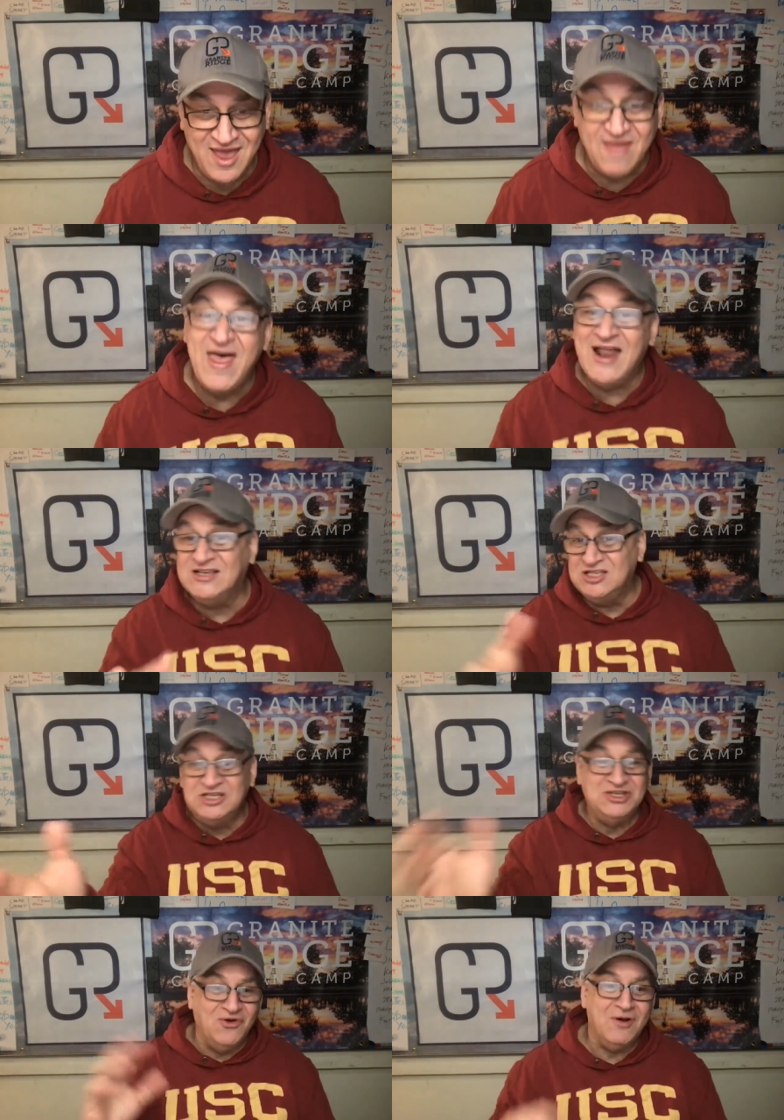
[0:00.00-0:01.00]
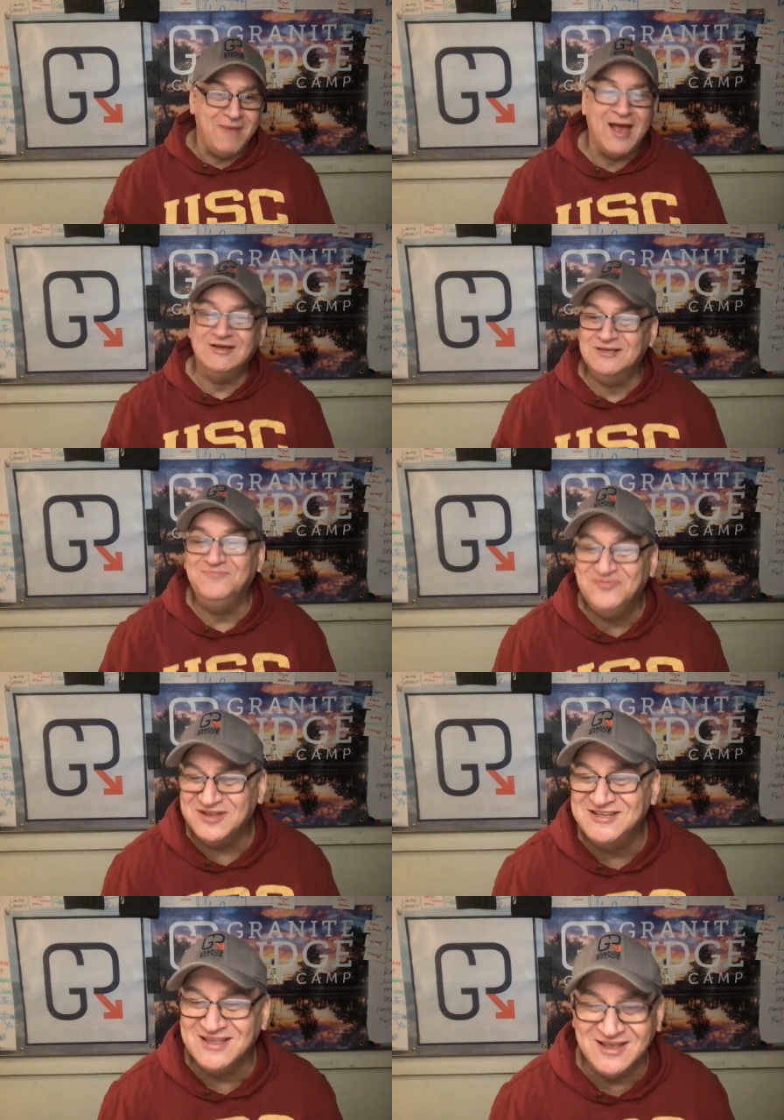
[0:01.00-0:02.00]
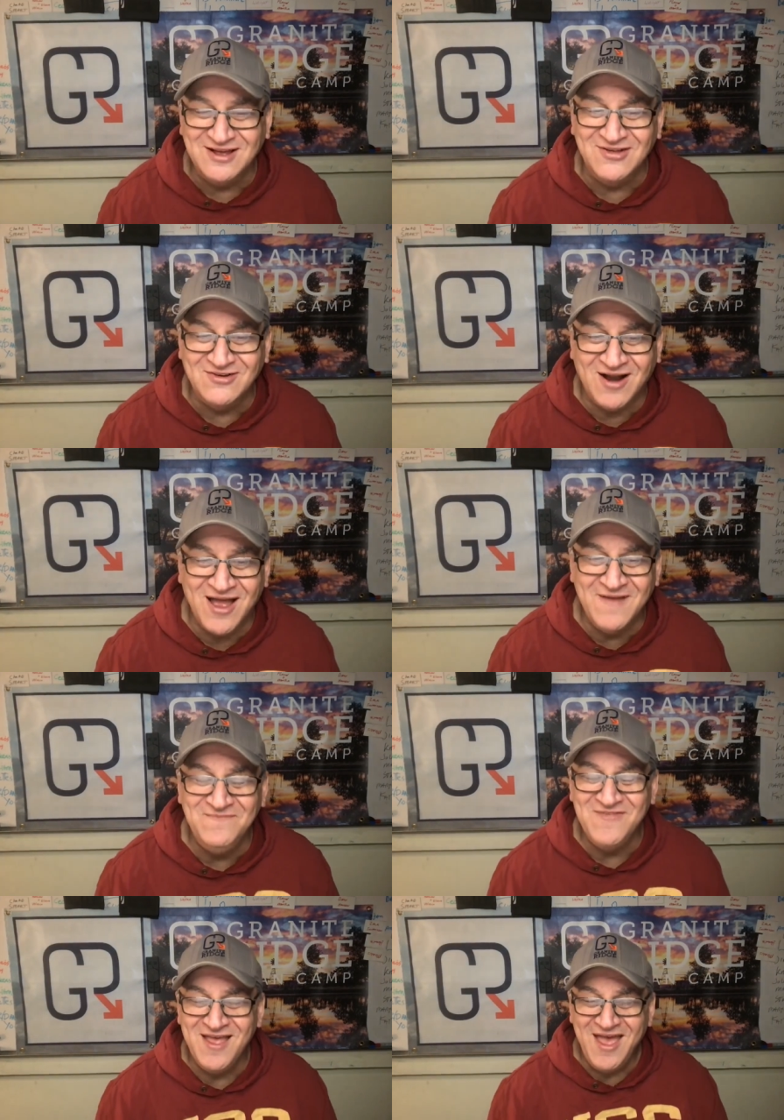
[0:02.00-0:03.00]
And that is the Stewart Maxim to the hilt, right?